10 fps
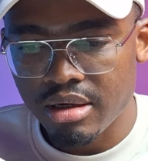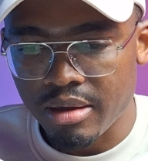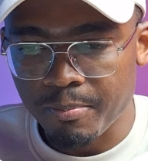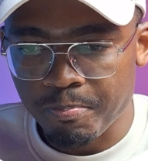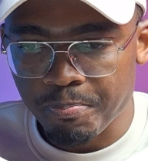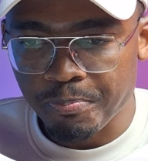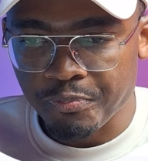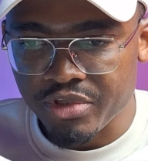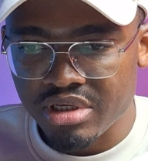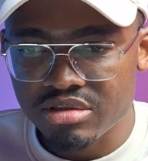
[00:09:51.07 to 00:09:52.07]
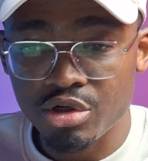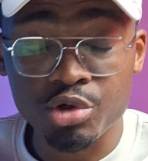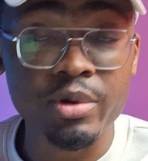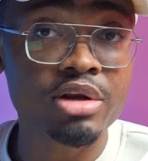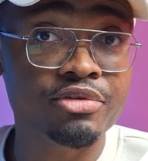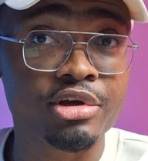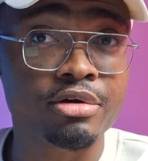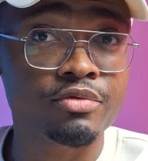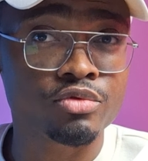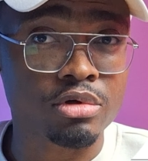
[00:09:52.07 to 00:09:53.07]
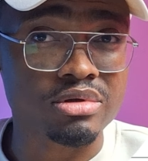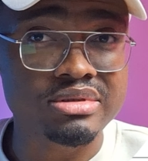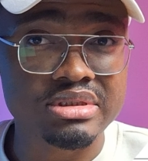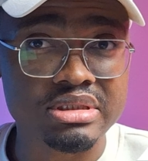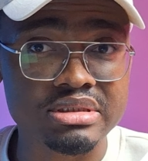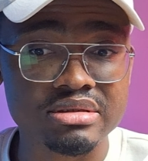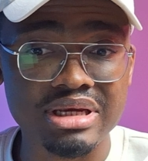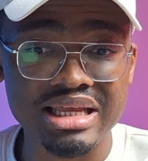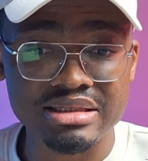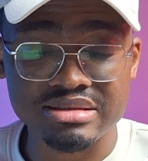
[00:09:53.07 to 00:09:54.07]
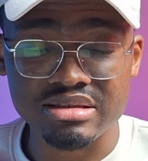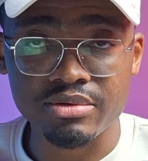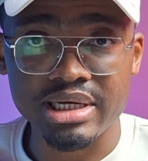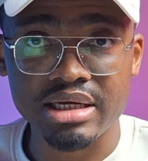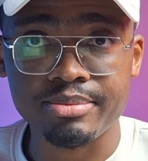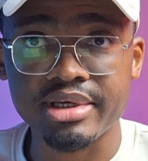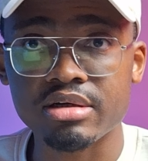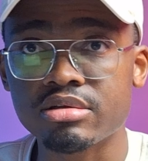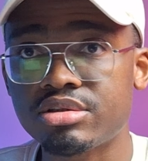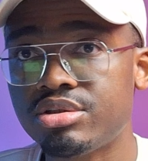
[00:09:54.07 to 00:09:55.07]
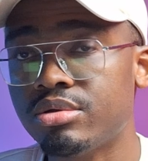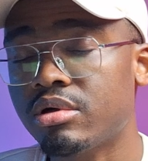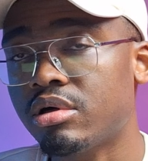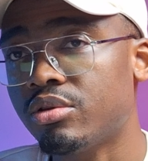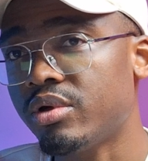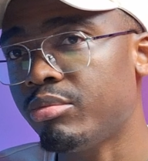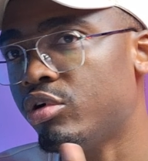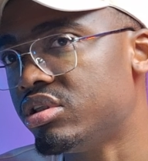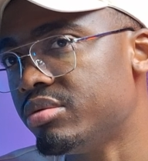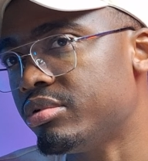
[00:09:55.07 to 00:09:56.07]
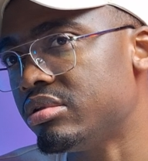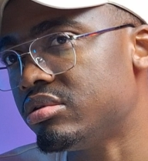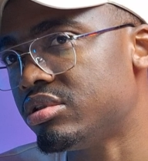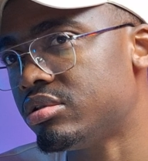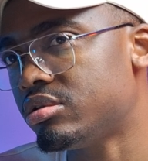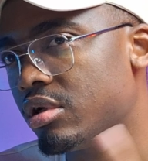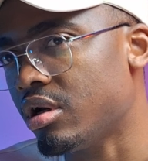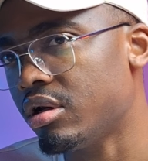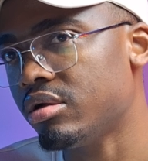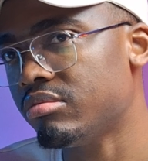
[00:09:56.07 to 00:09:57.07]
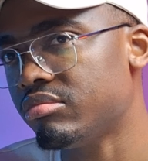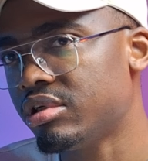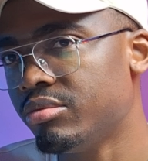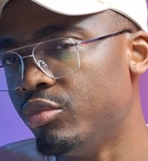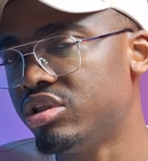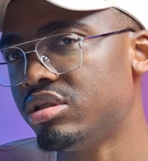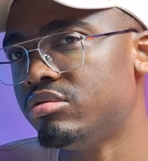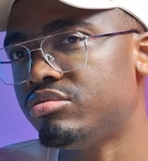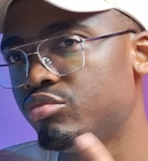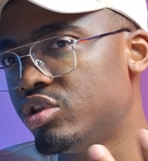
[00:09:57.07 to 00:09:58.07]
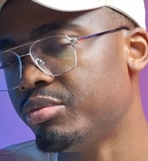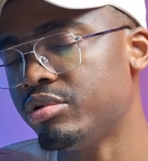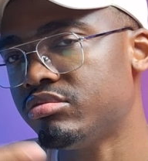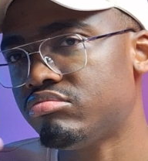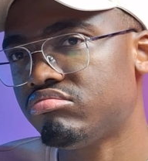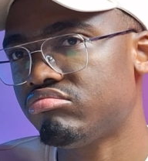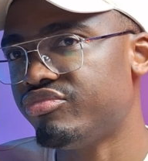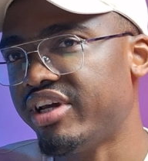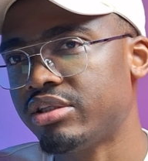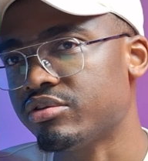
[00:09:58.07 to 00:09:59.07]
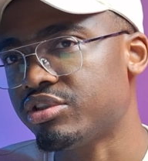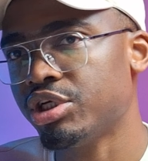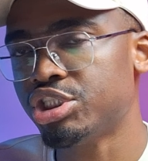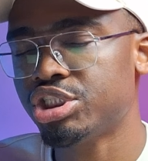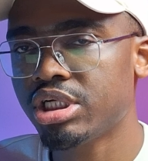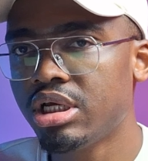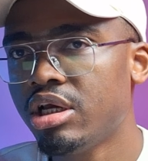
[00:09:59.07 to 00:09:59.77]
So the trade-off here, of course, is the latency, right? Because you are doing multiple turn multiple vector search,